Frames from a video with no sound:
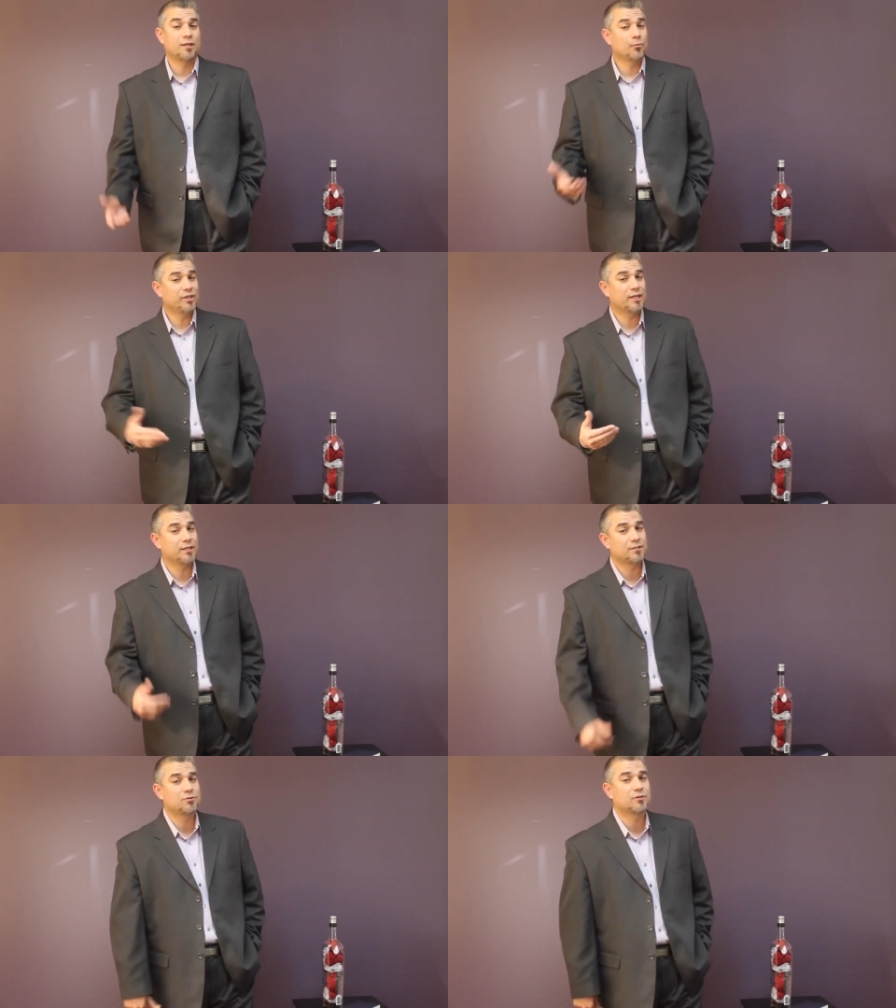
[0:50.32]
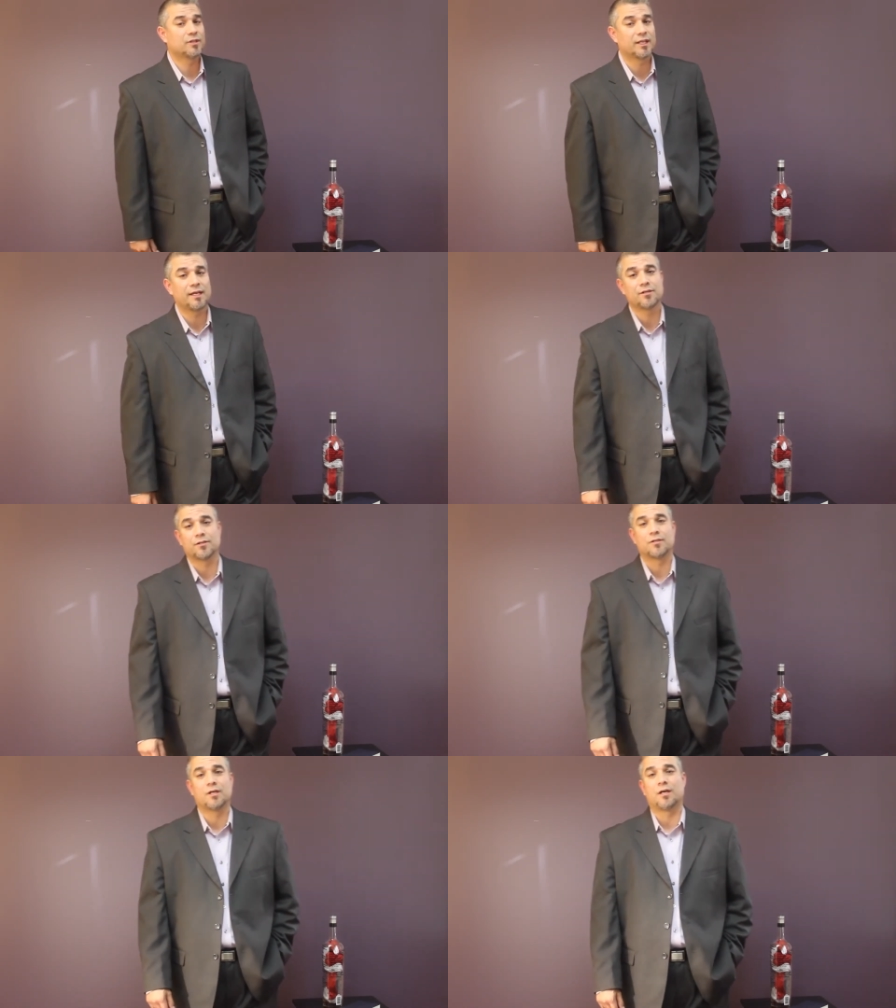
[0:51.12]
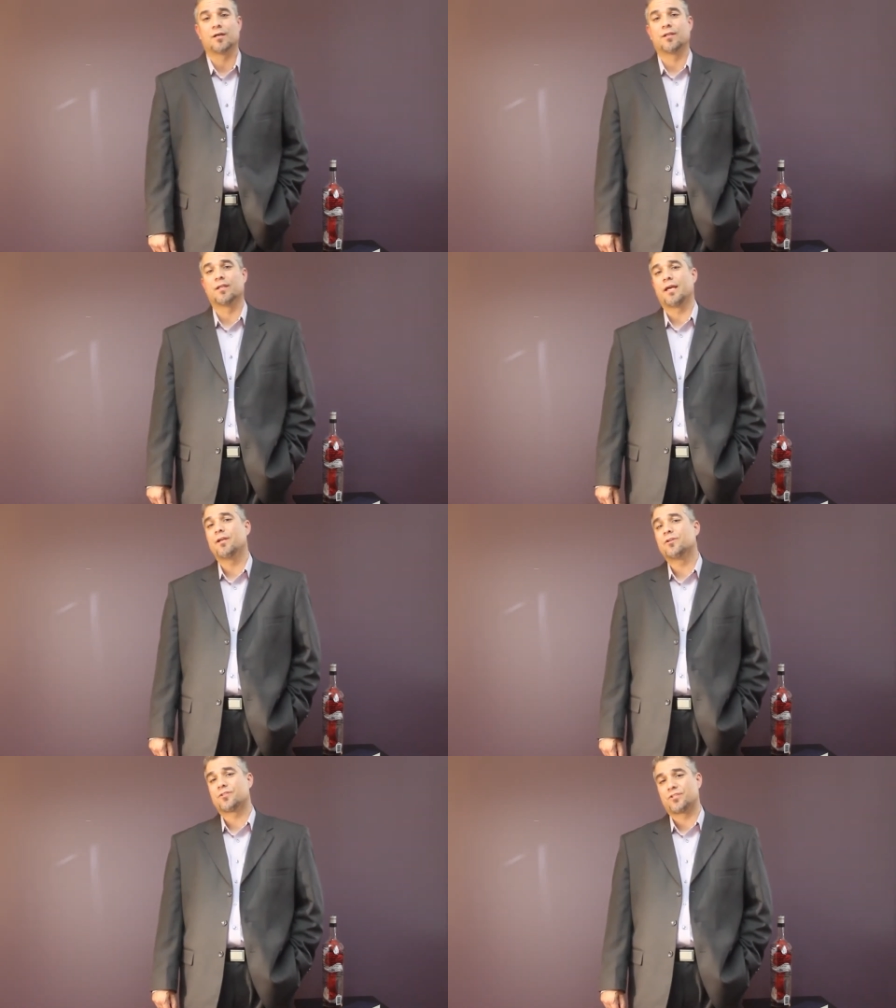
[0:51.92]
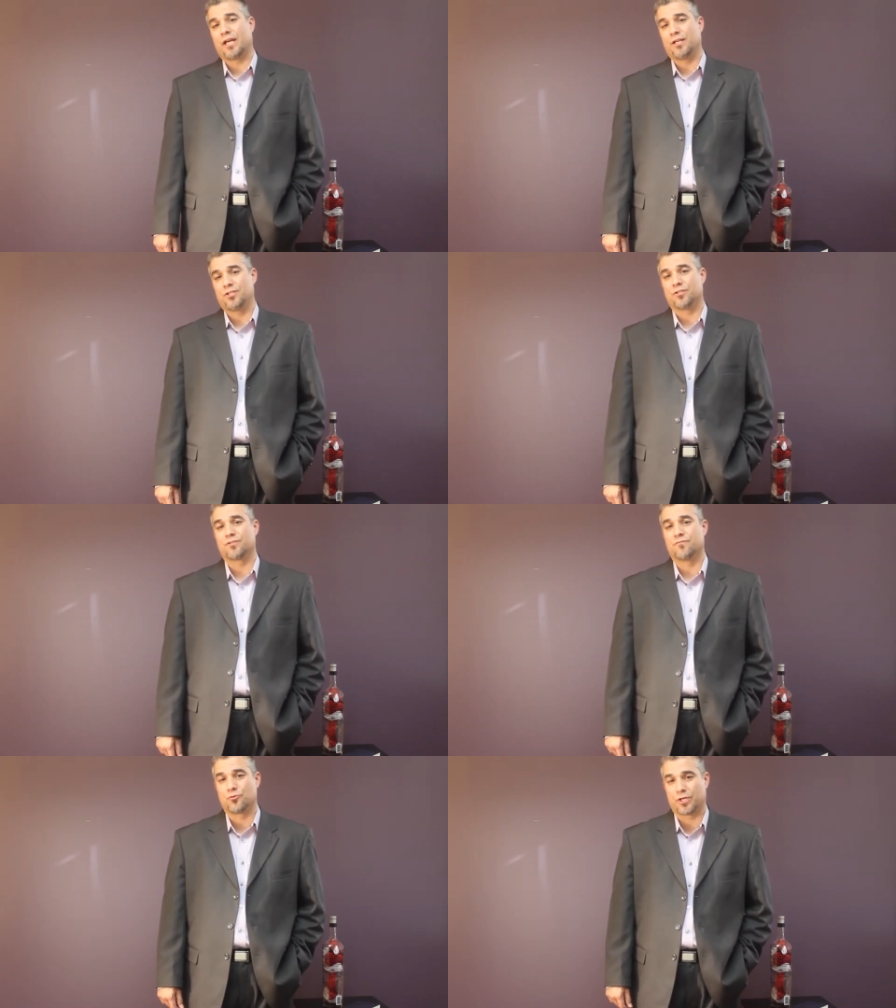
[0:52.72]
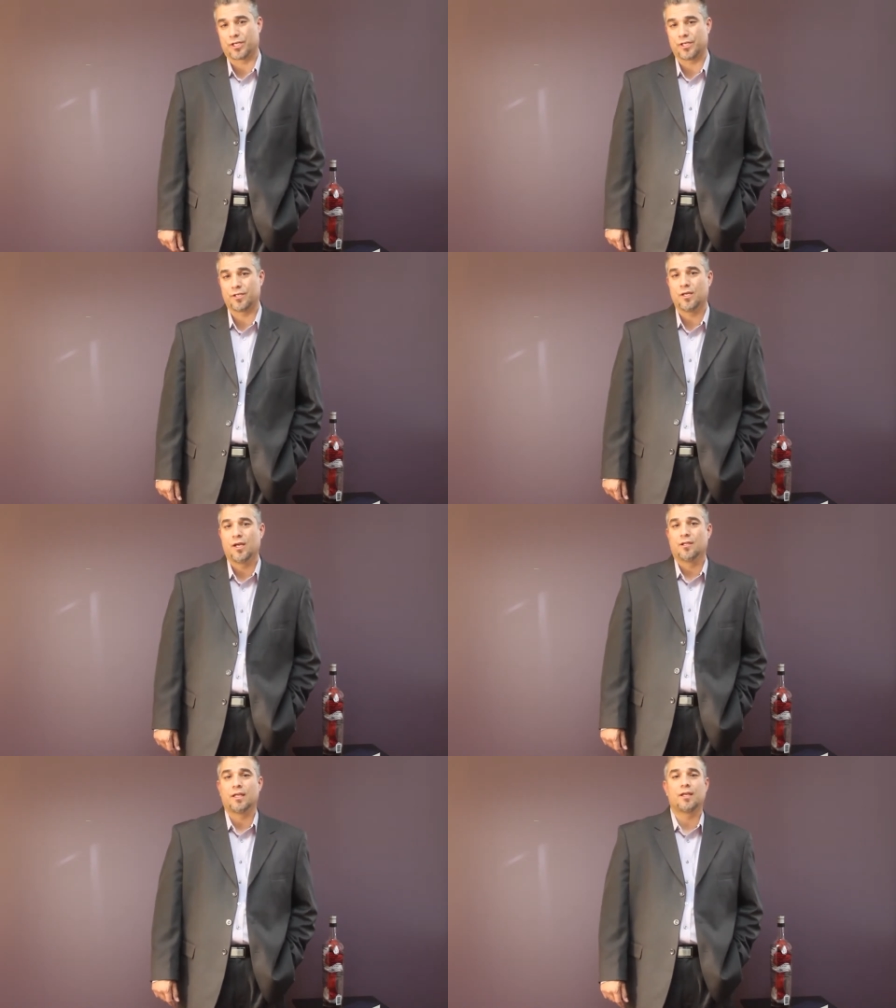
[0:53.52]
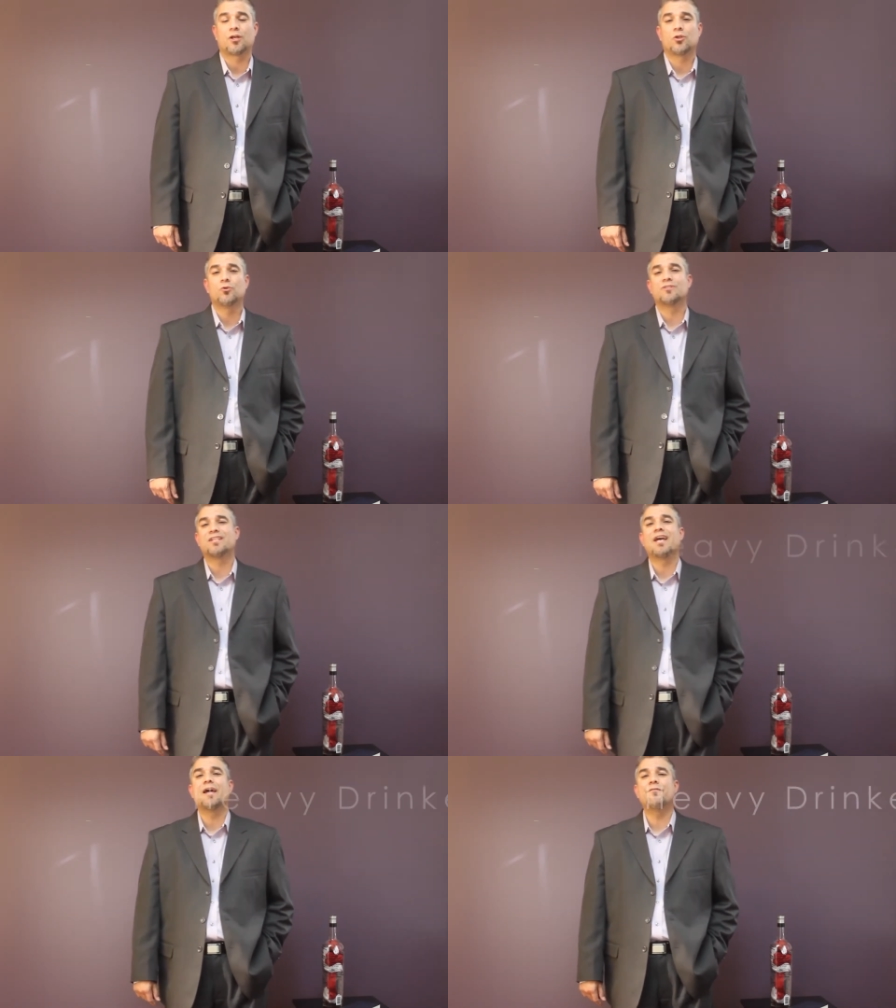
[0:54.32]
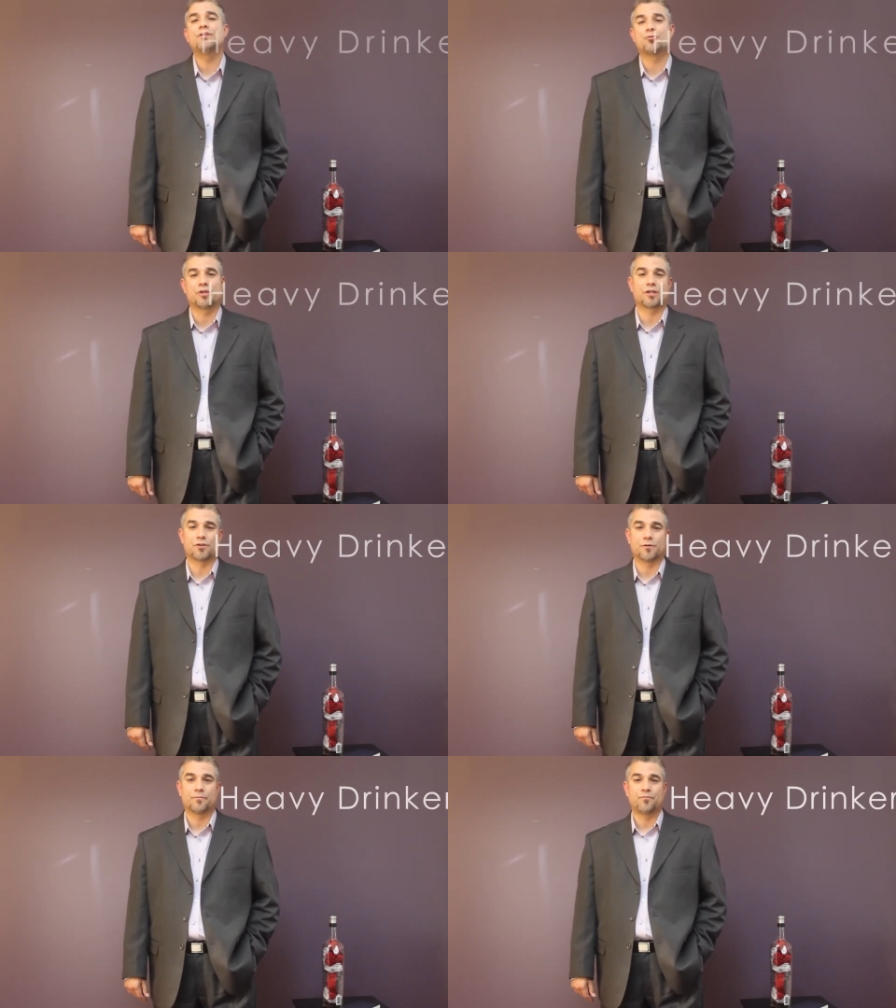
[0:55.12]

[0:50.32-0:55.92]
Then we get into the later stages of drinking. That includes the heavy drinker.